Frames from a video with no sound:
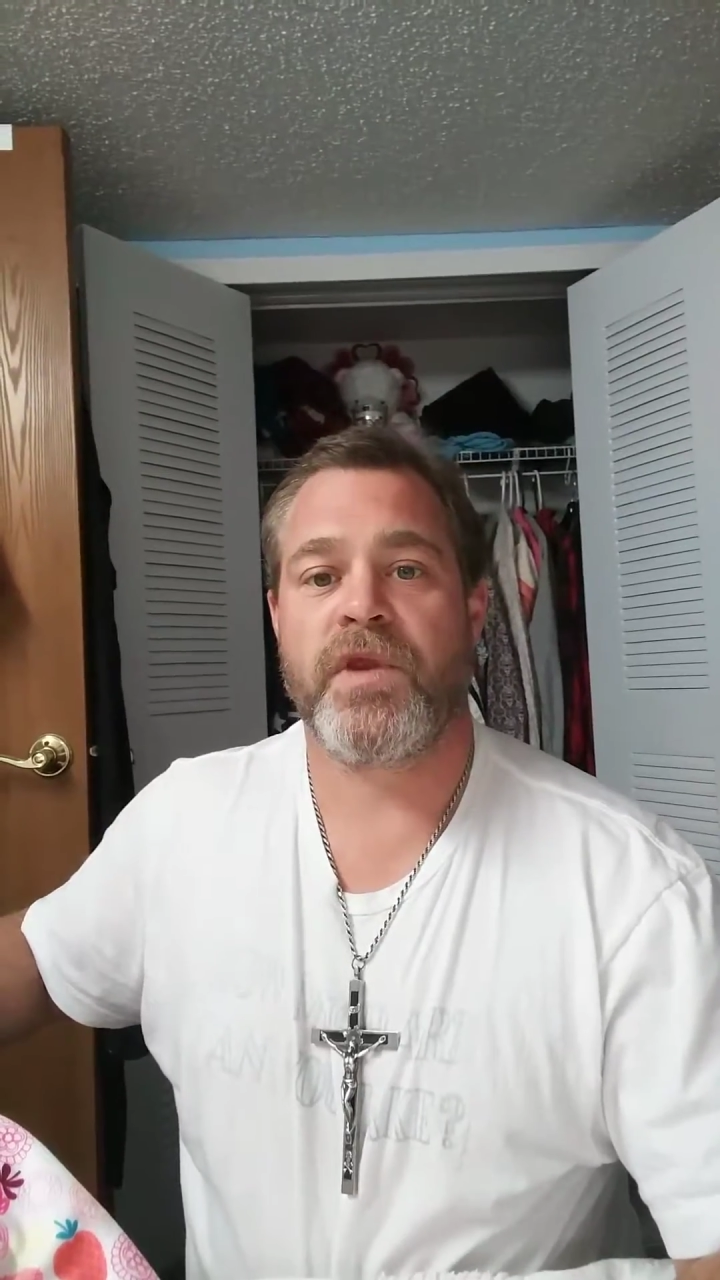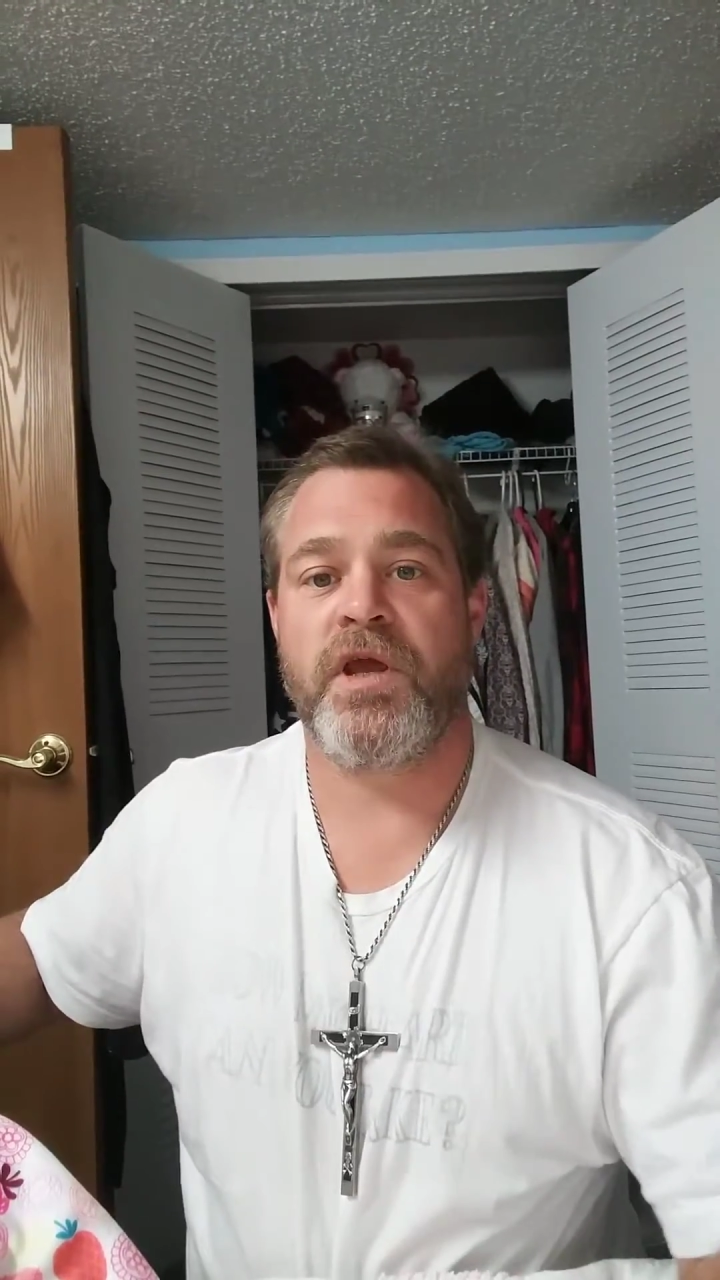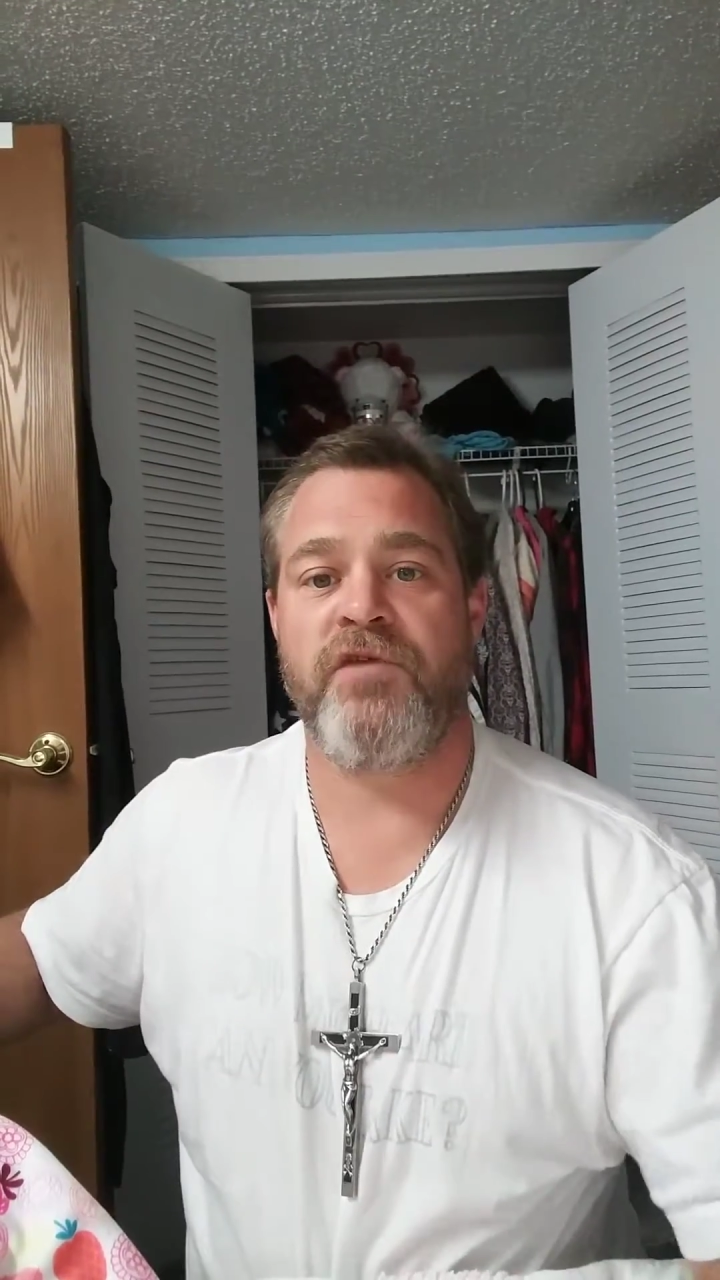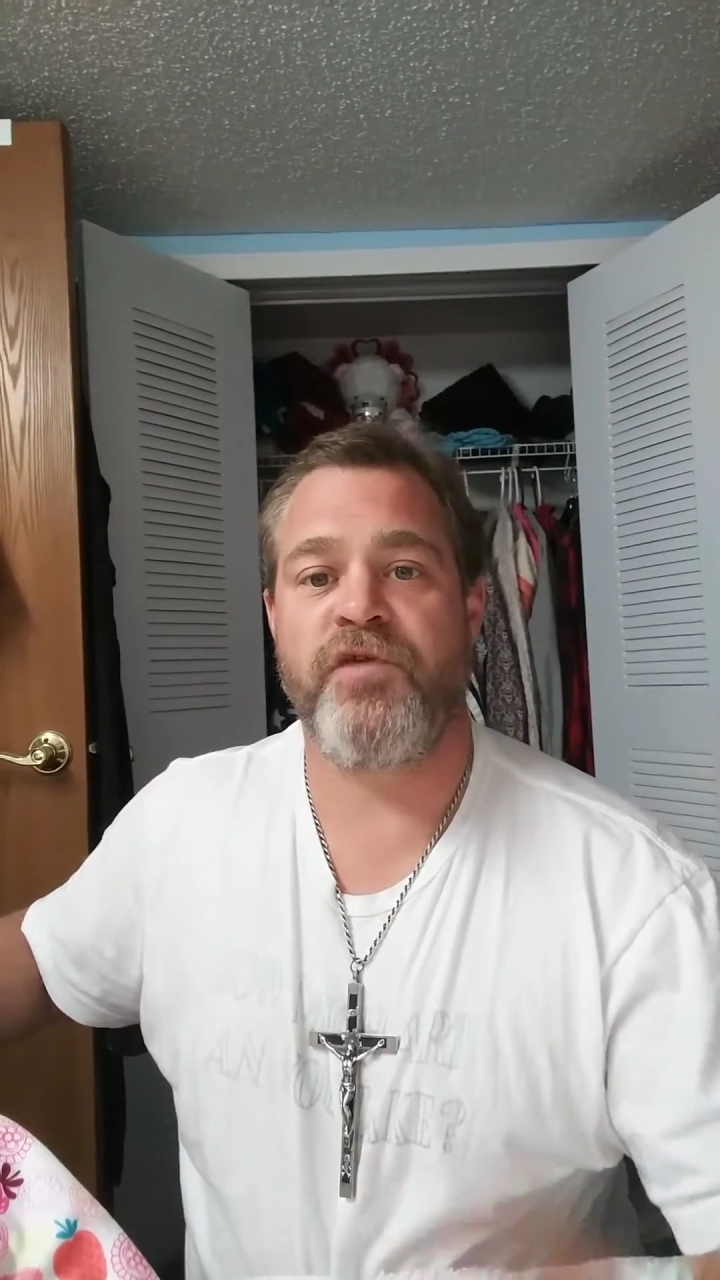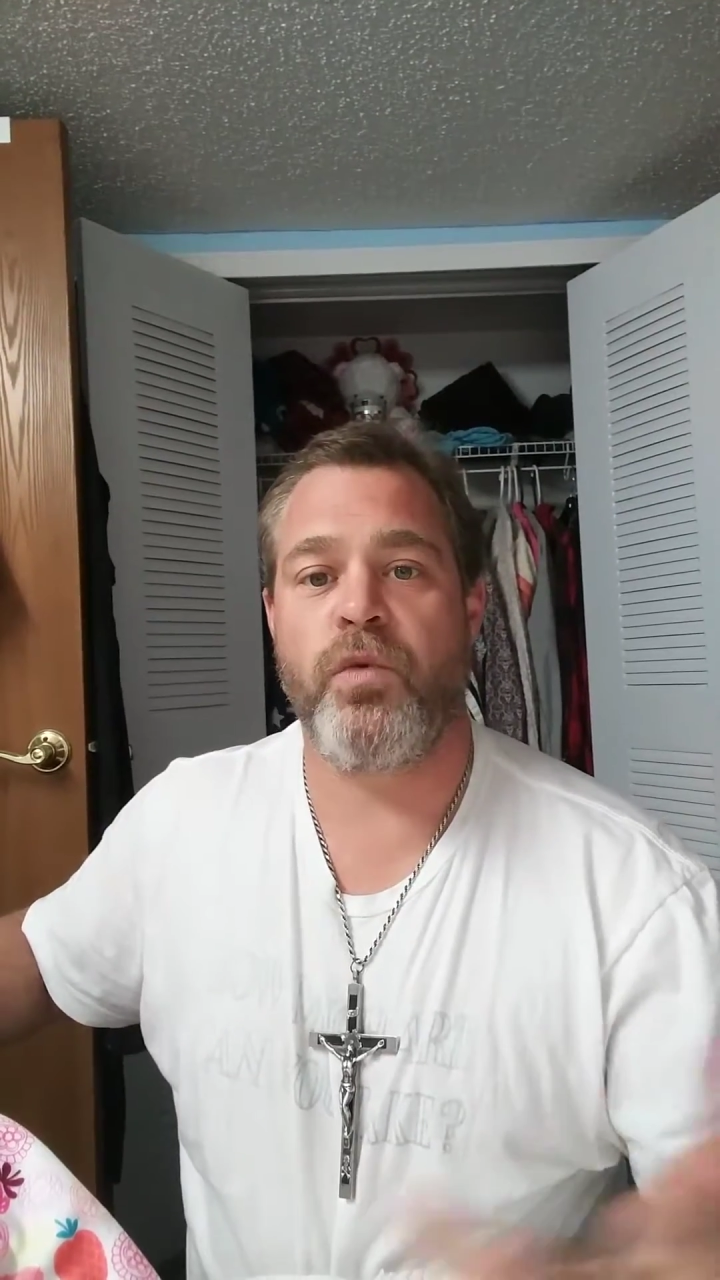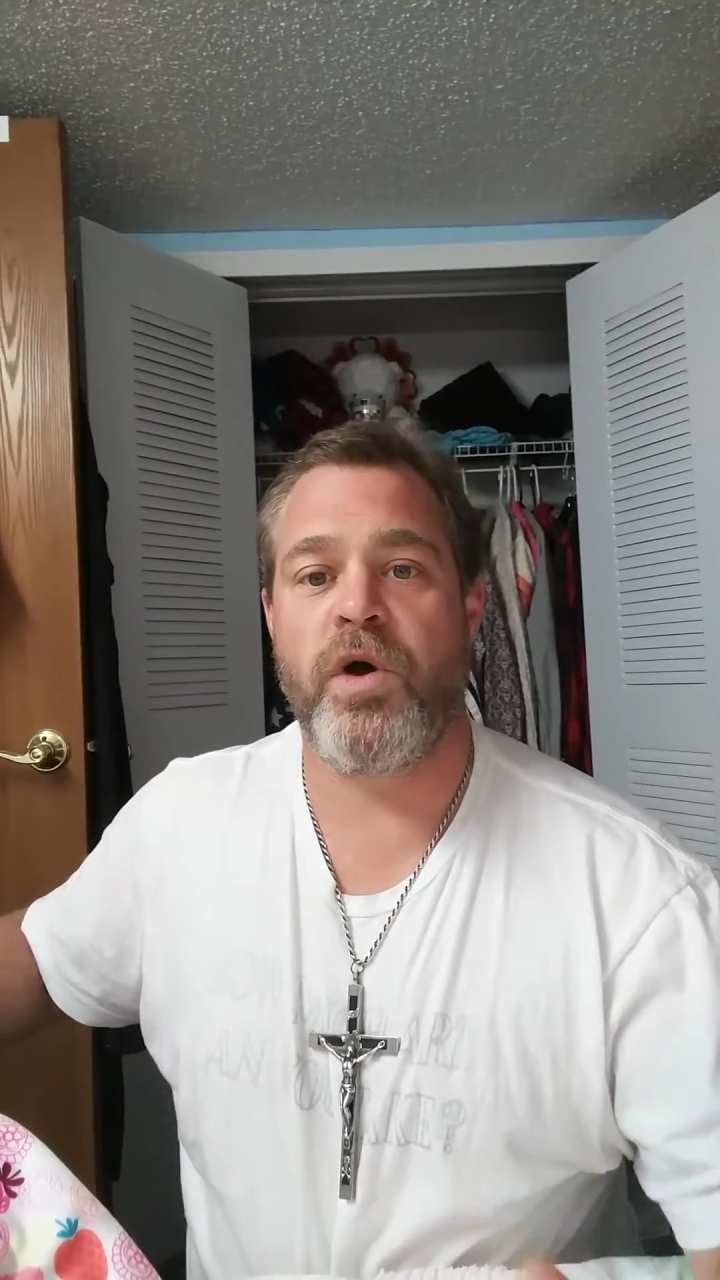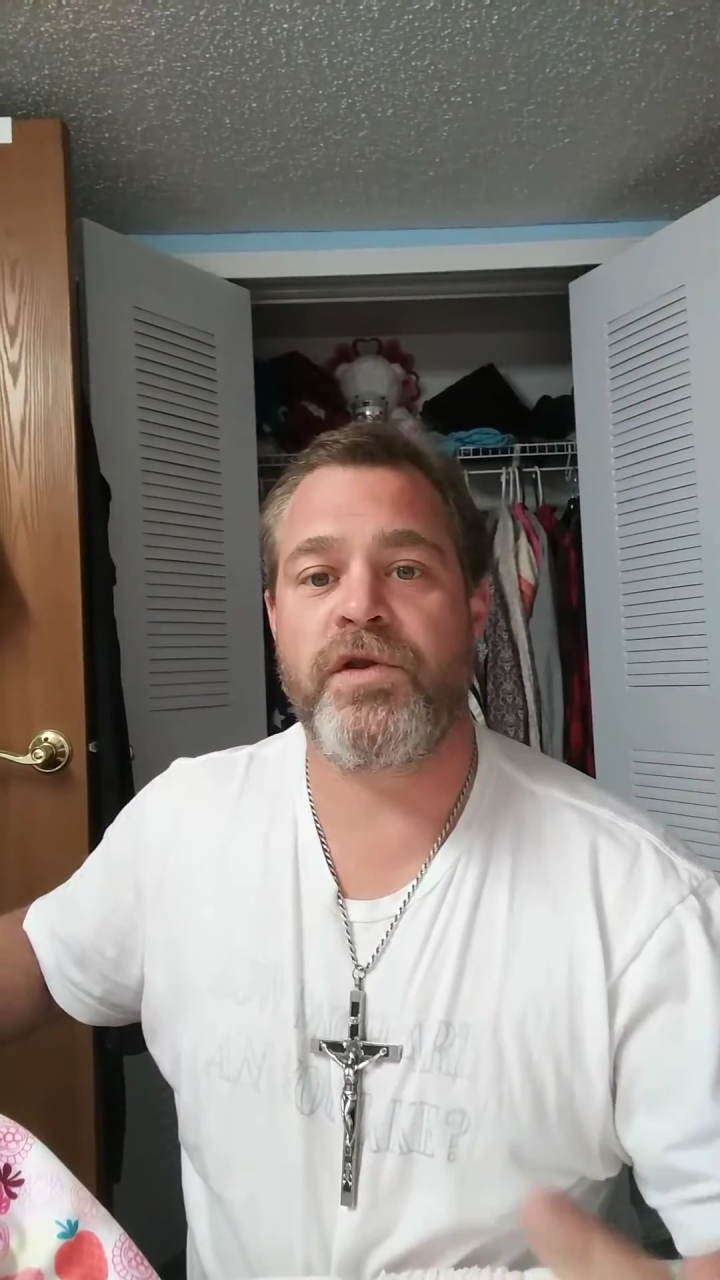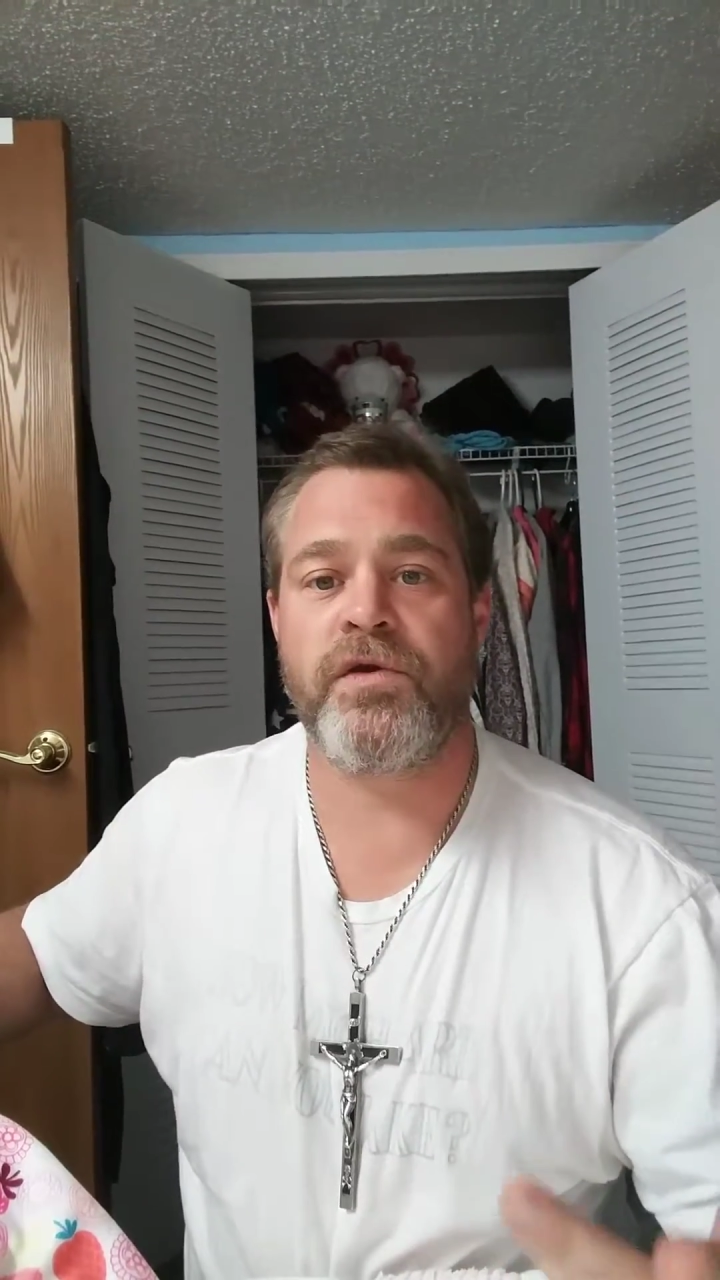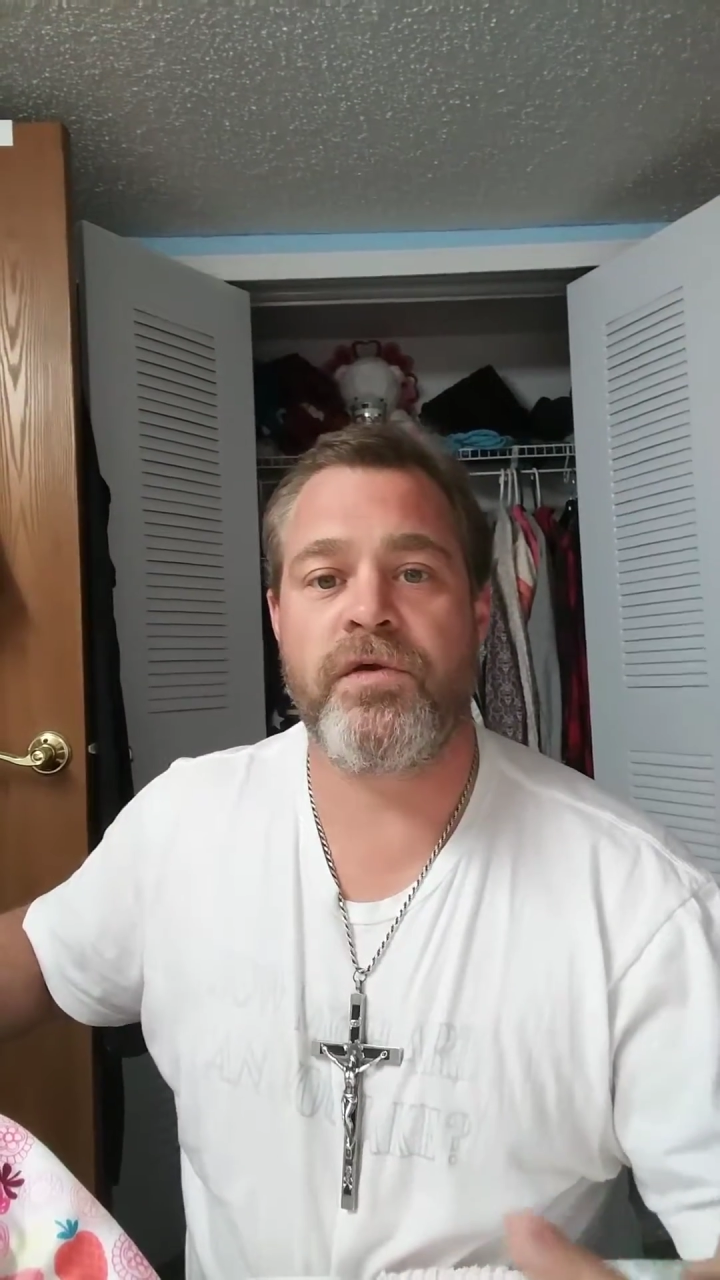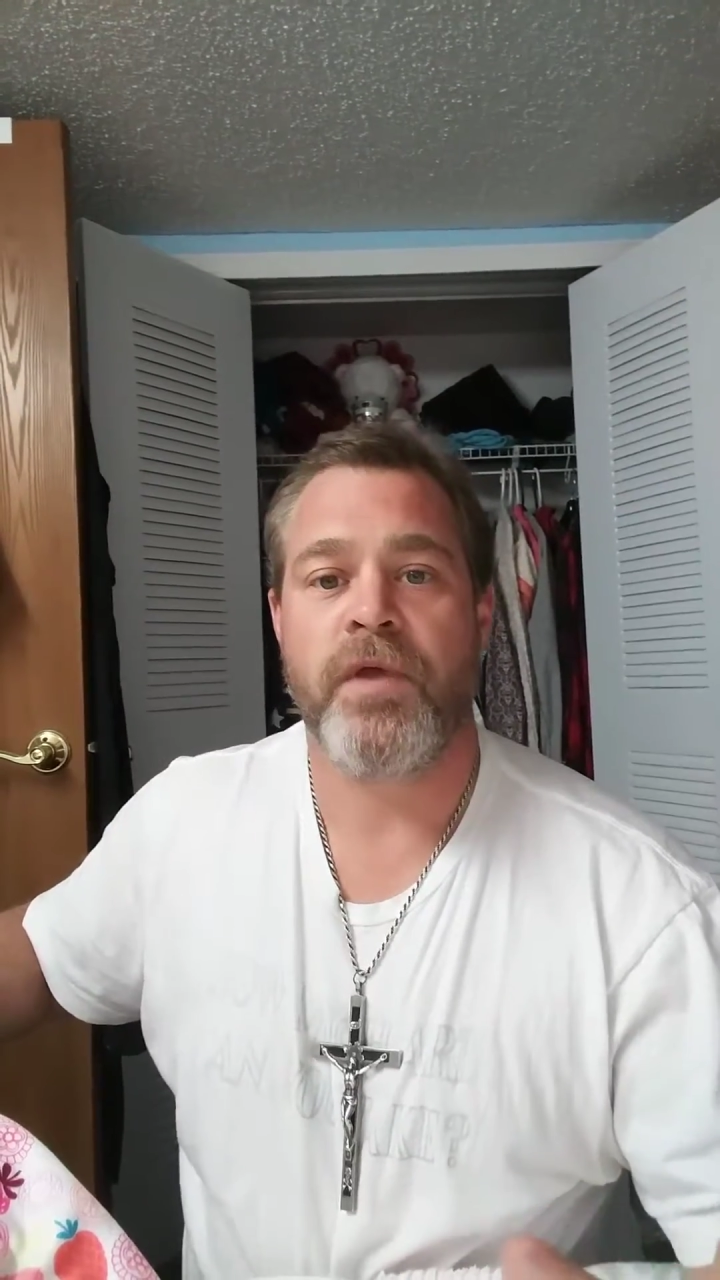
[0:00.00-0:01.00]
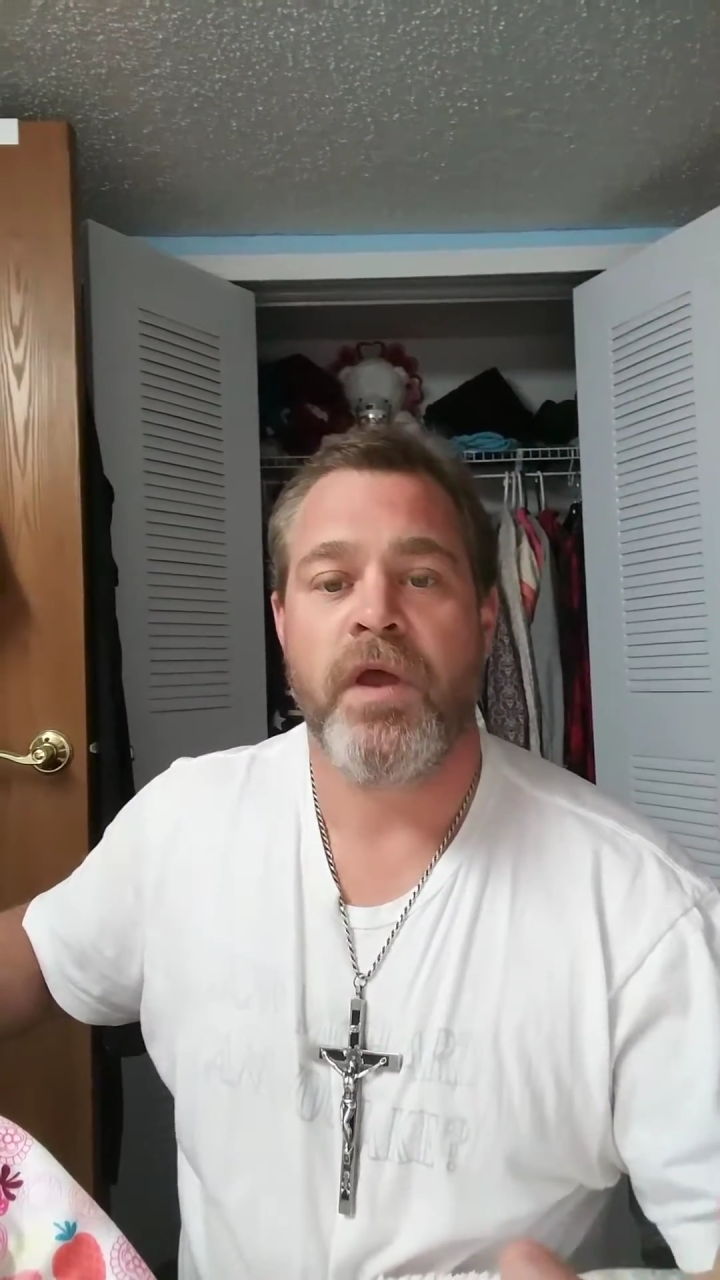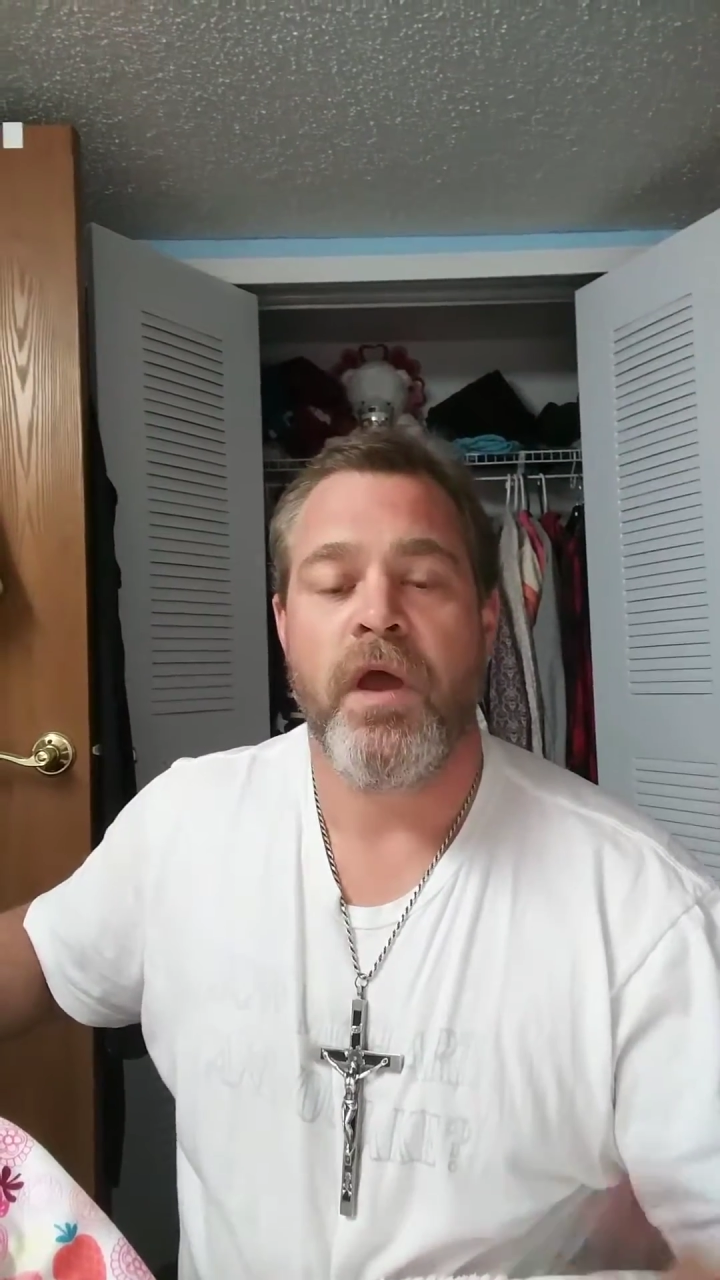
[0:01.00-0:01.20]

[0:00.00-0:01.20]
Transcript: if you wonder,